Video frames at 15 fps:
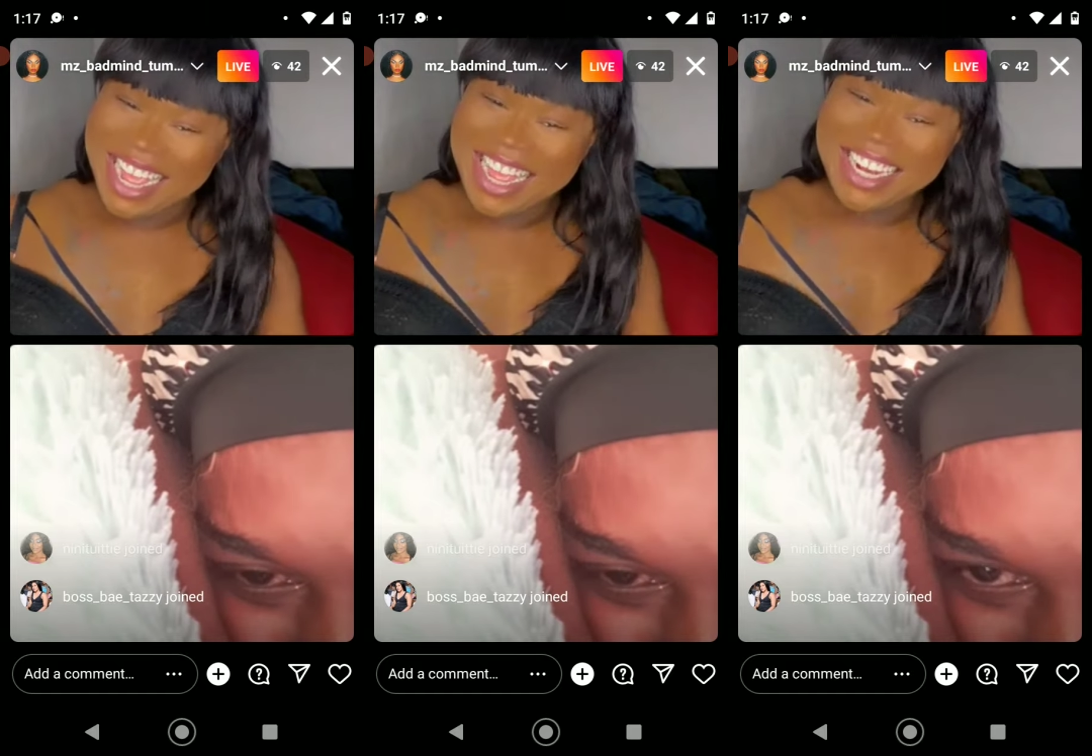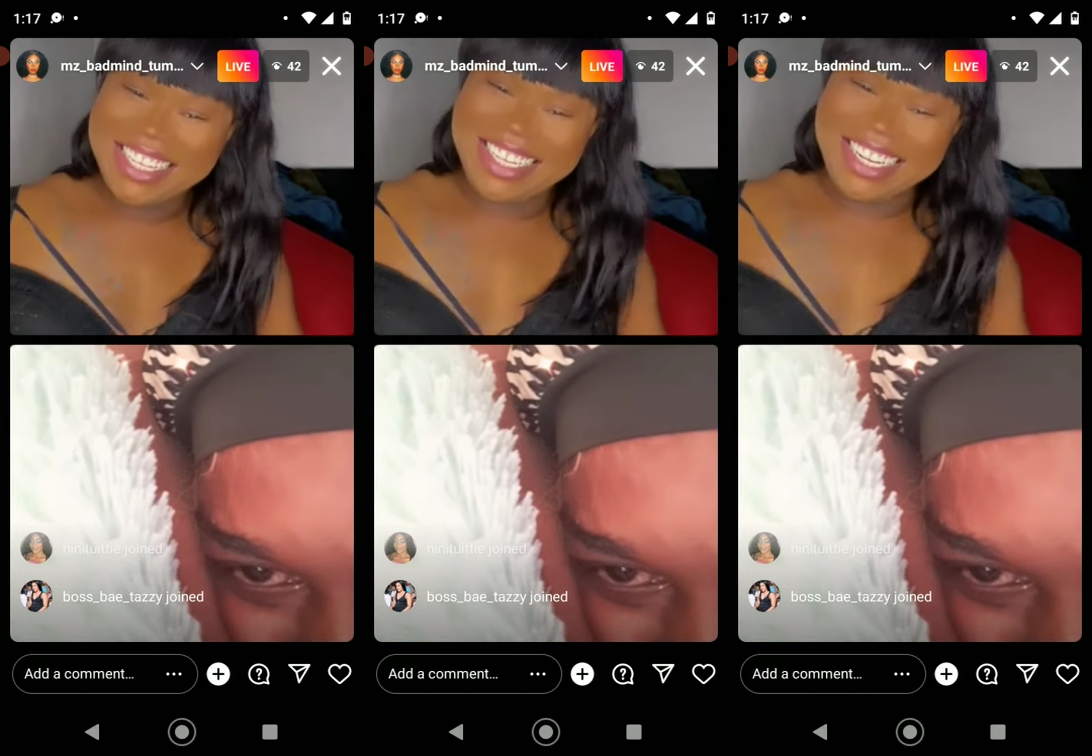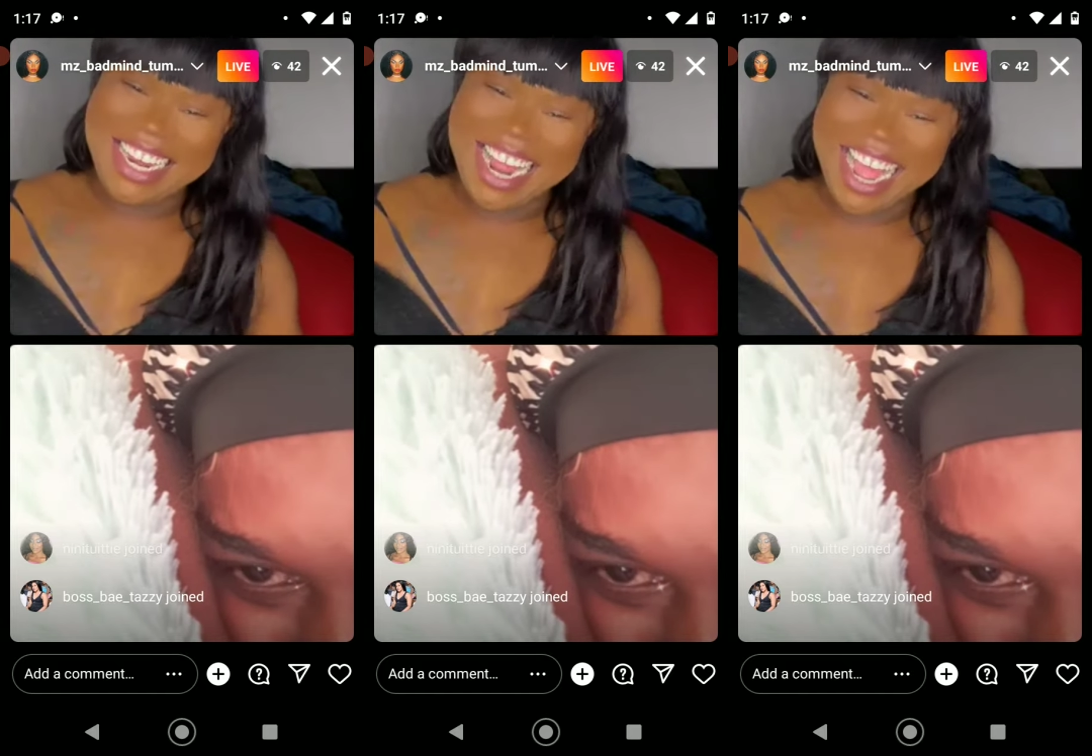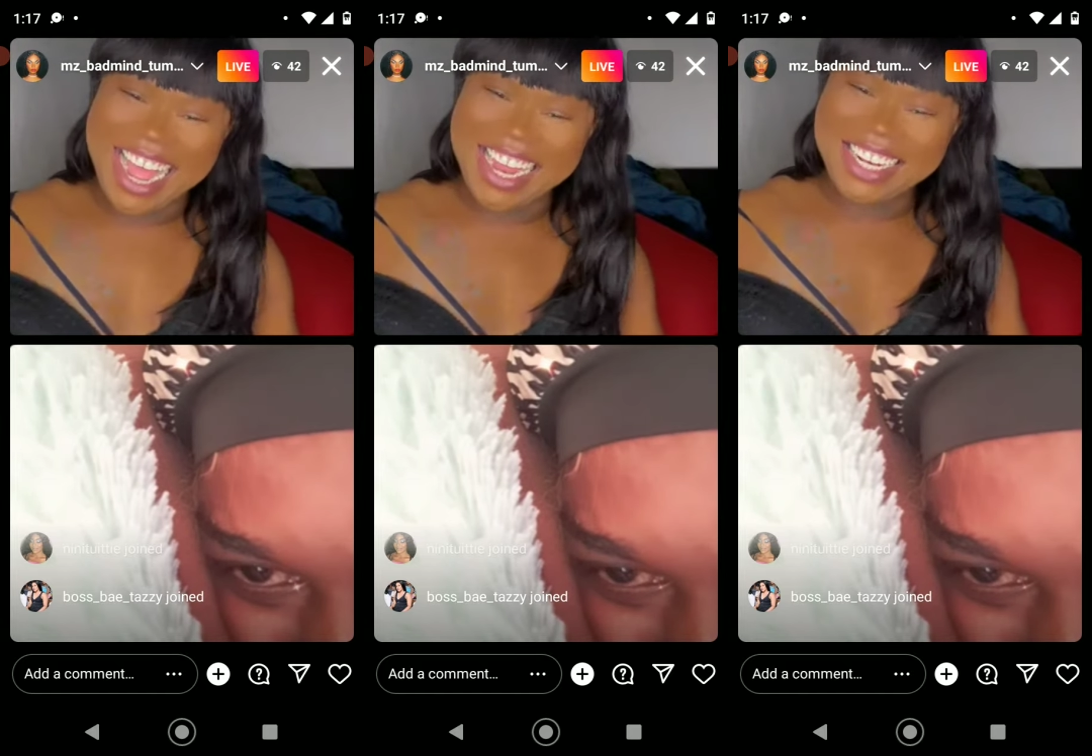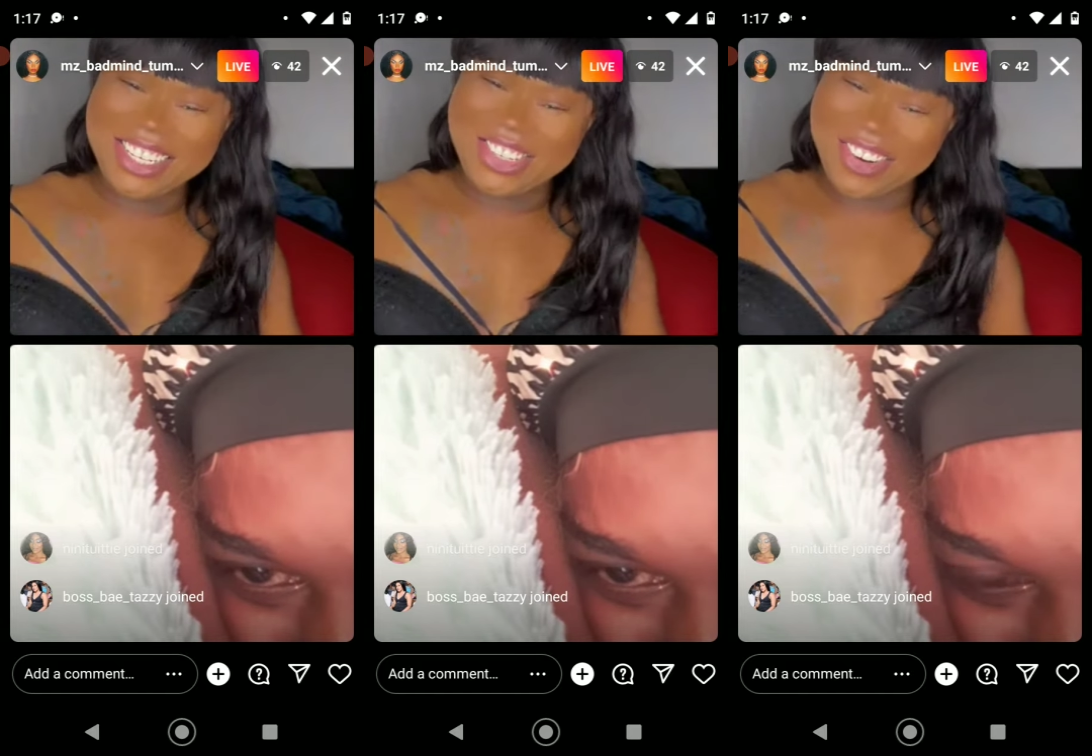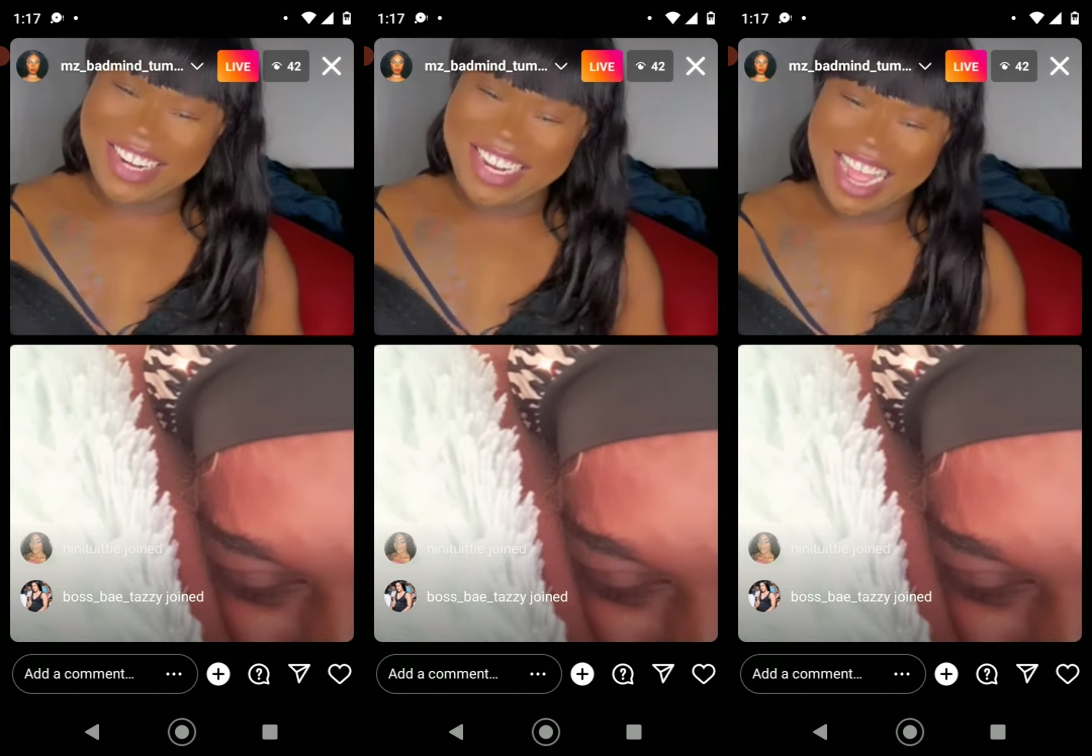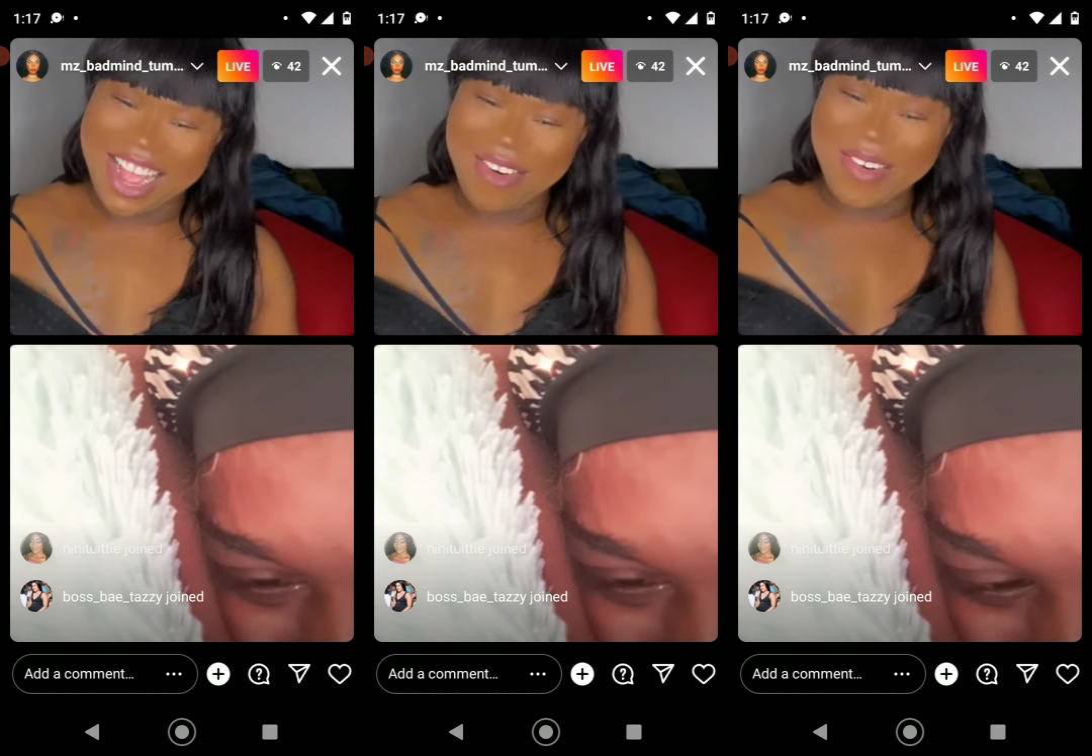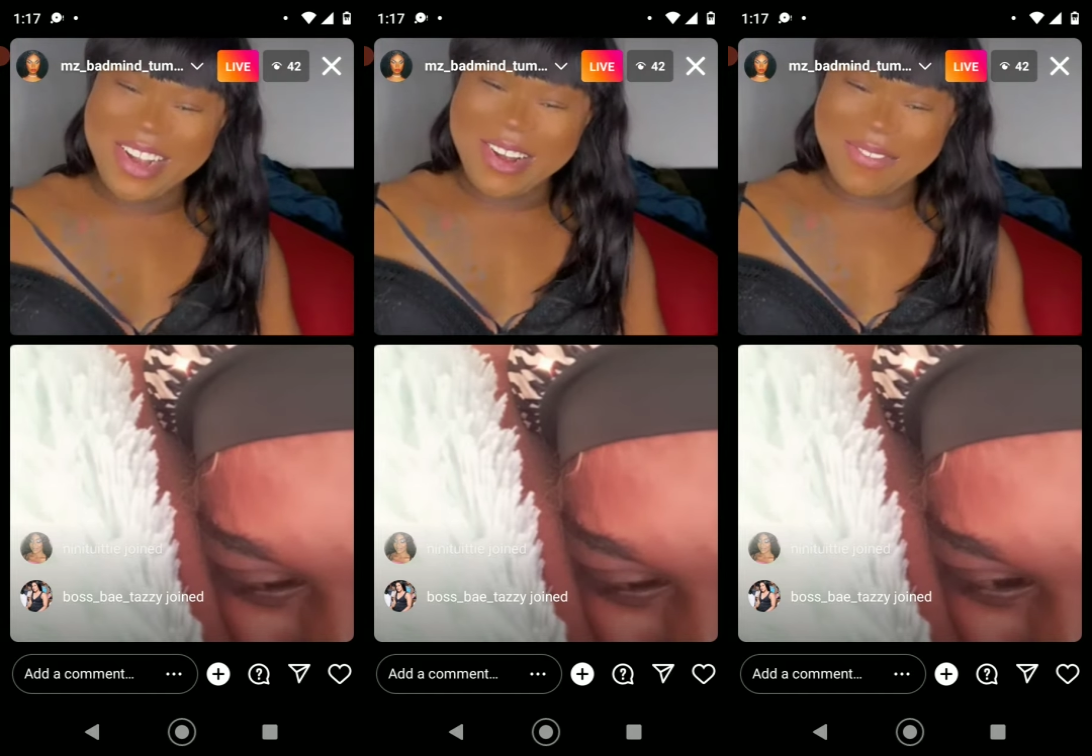Tina and
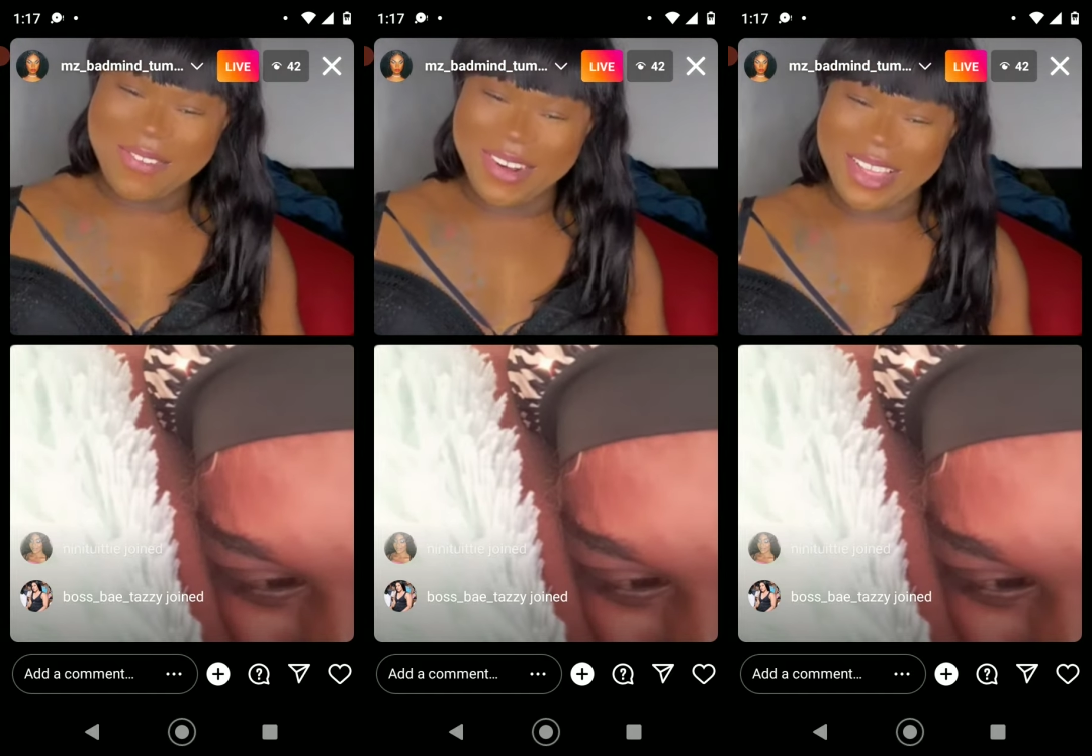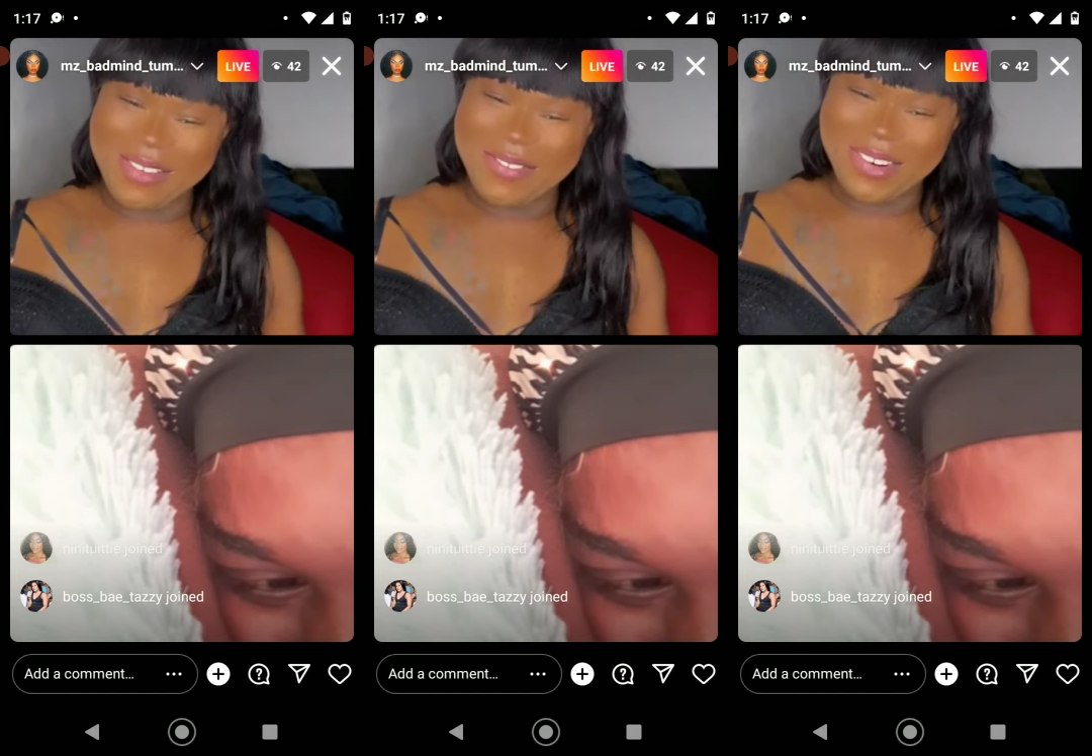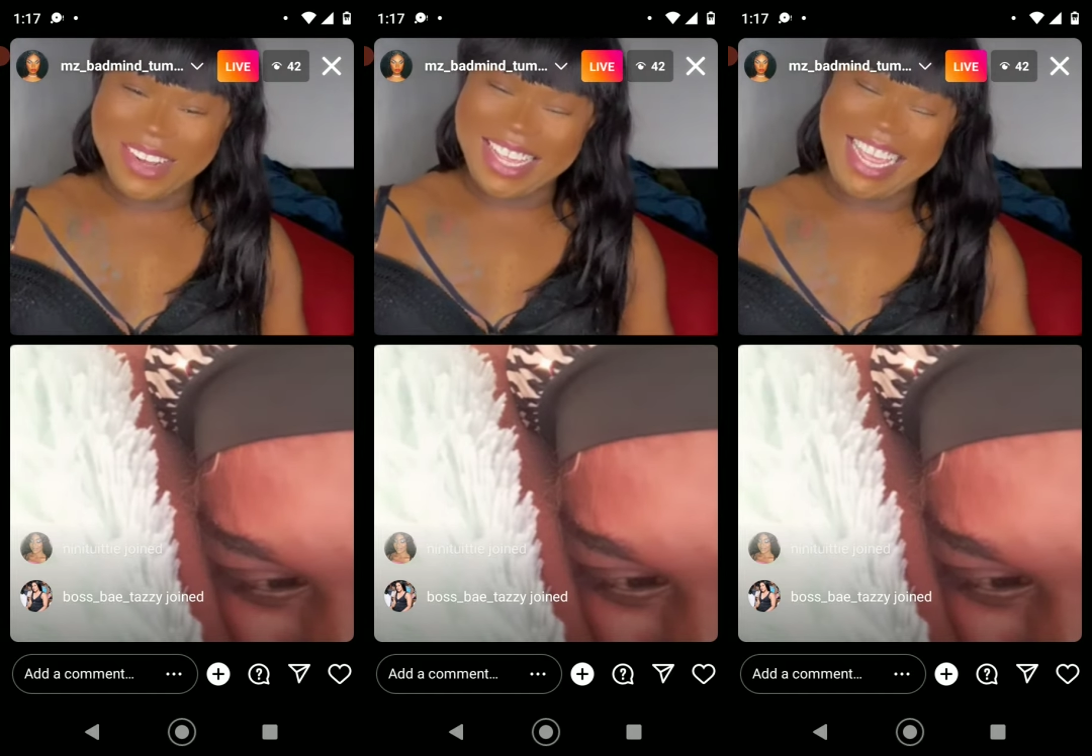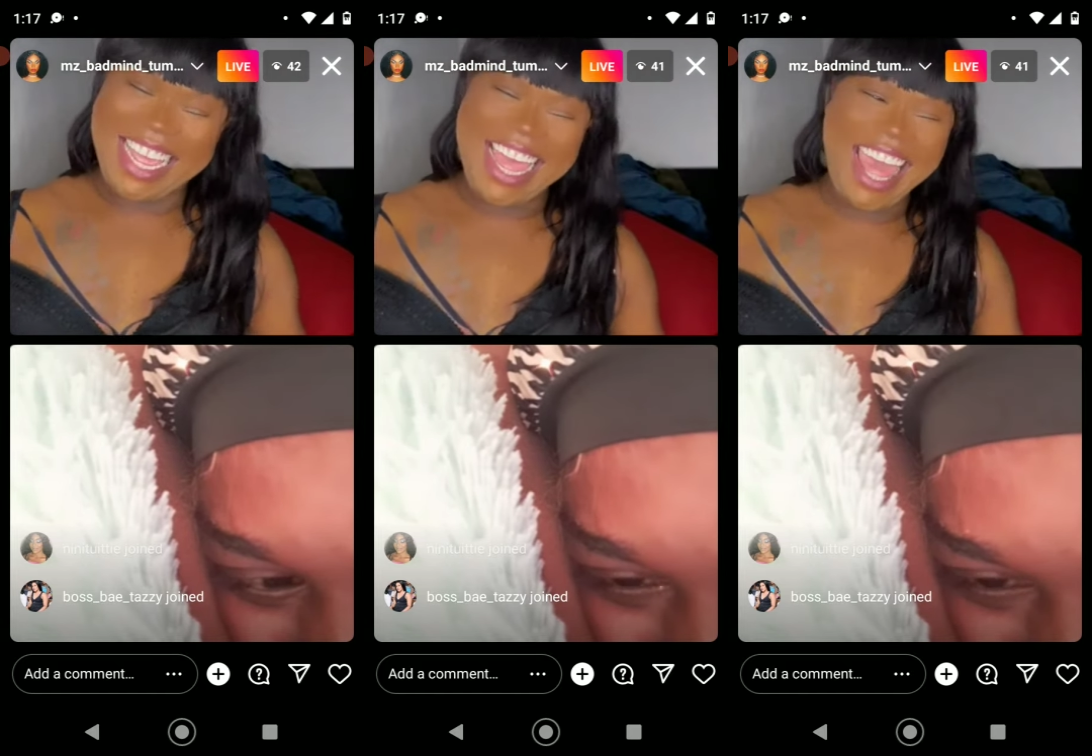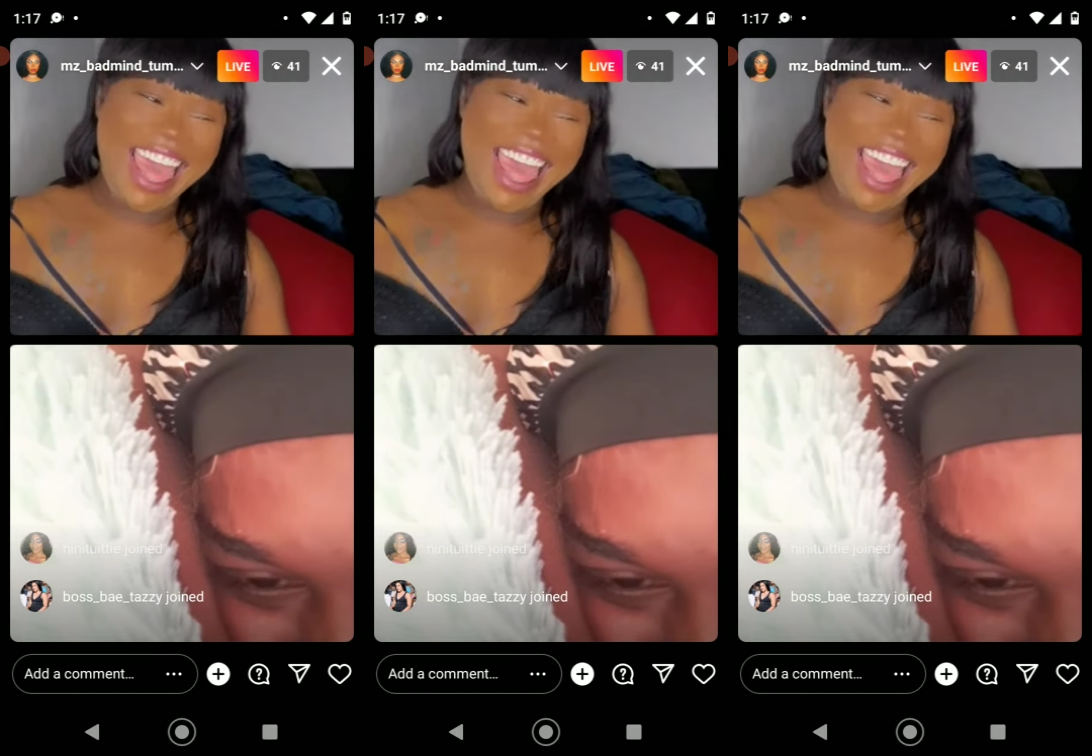fucky fucky